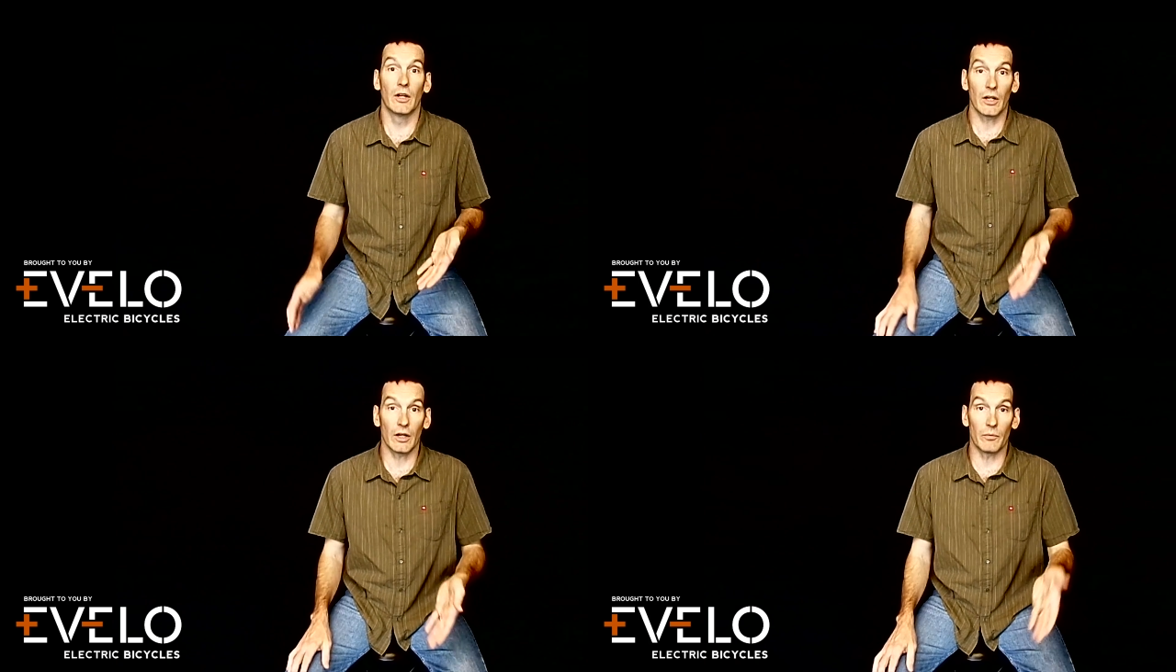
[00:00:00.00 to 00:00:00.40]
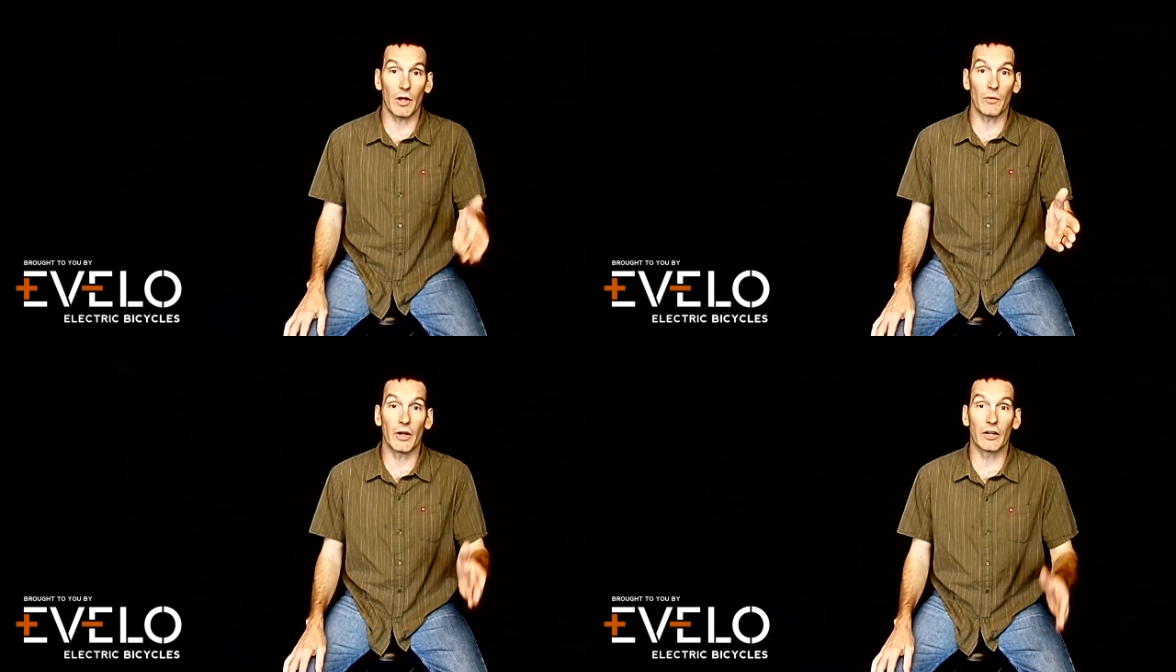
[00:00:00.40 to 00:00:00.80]

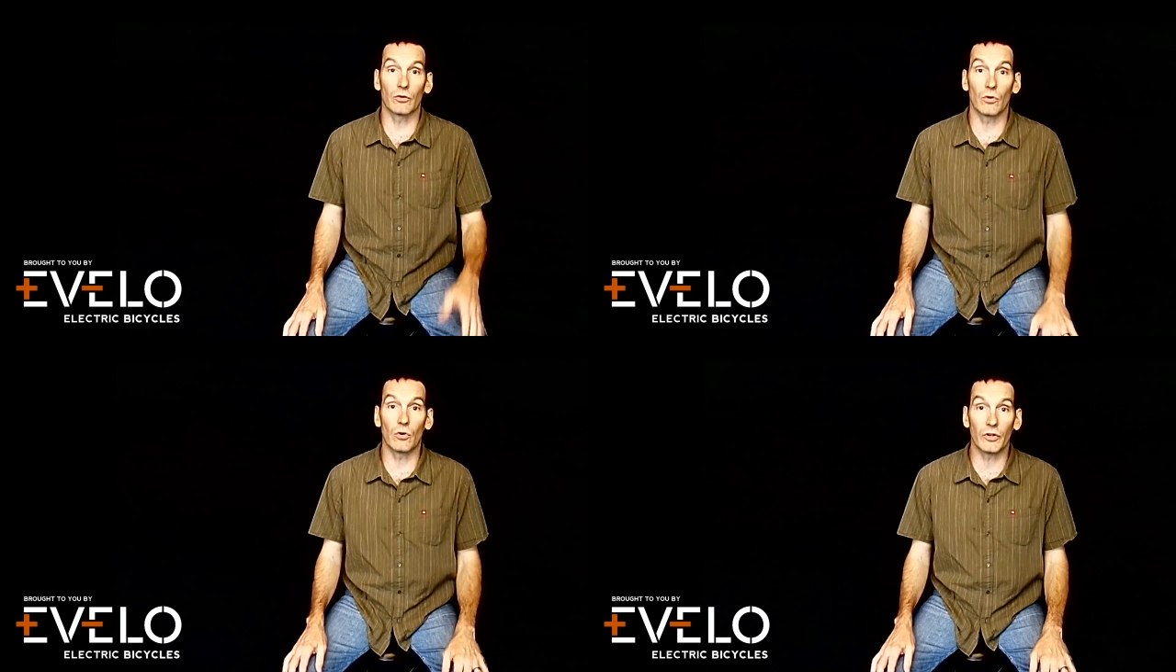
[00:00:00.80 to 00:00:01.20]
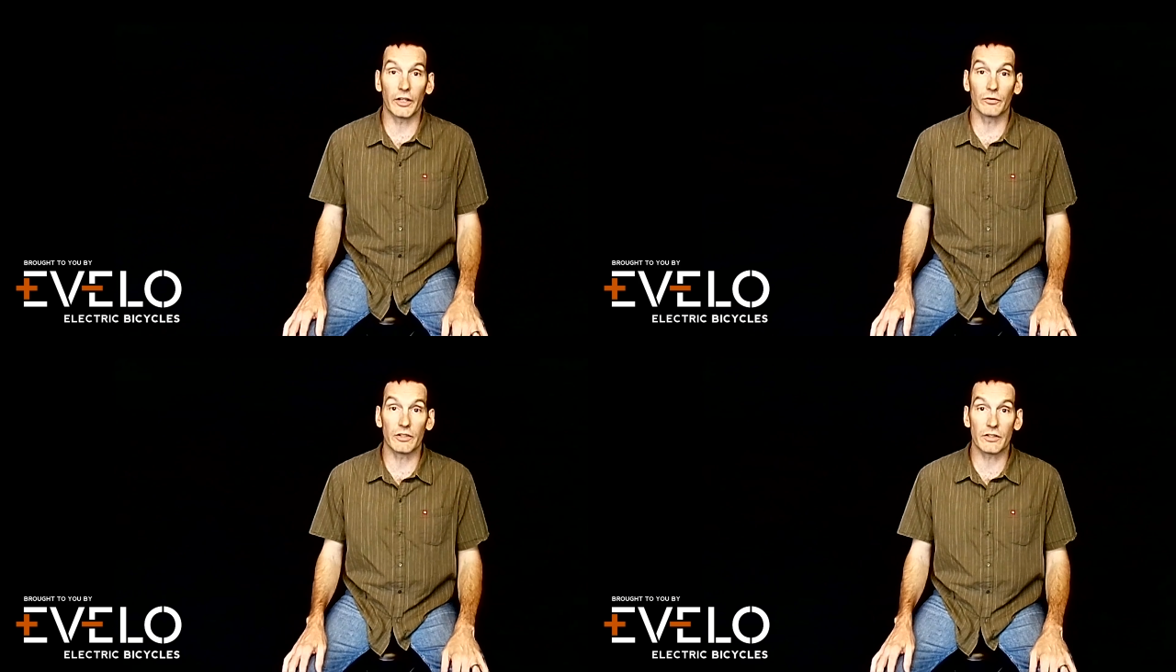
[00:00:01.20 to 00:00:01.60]
a better
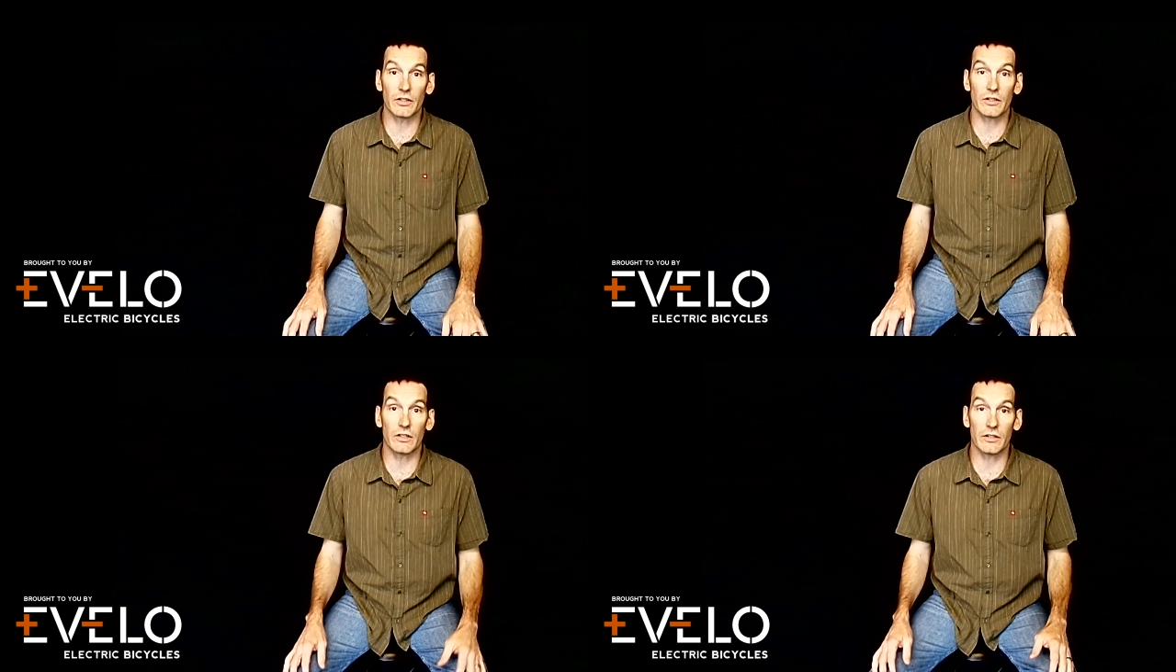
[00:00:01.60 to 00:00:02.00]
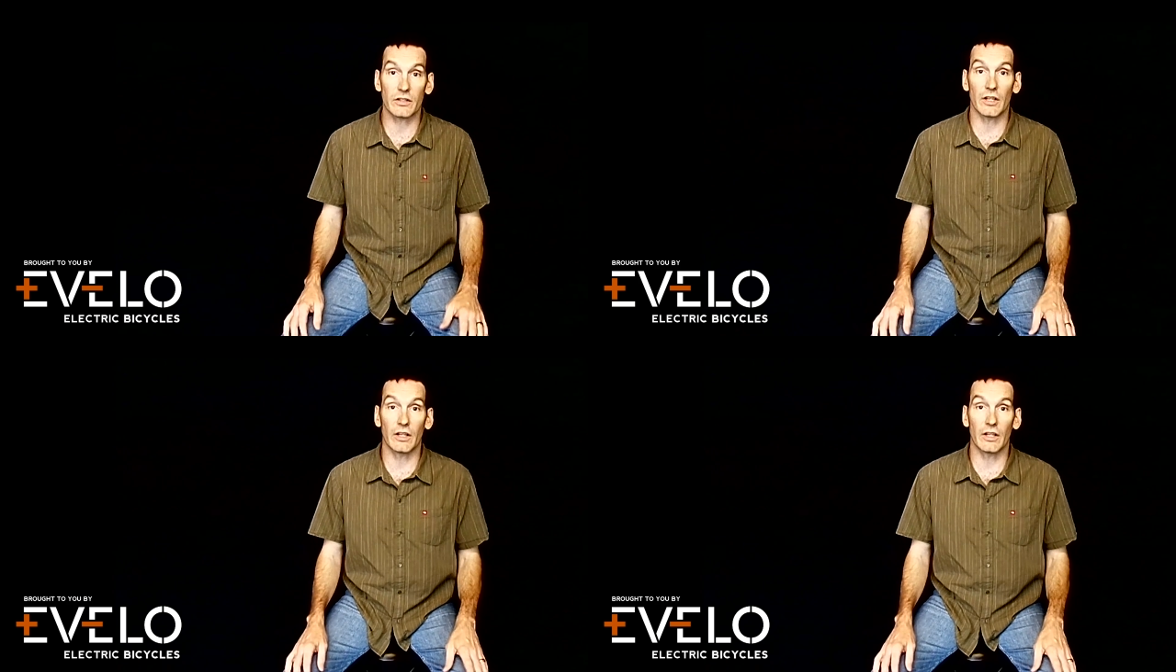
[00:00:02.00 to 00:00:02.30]
rolling resistance,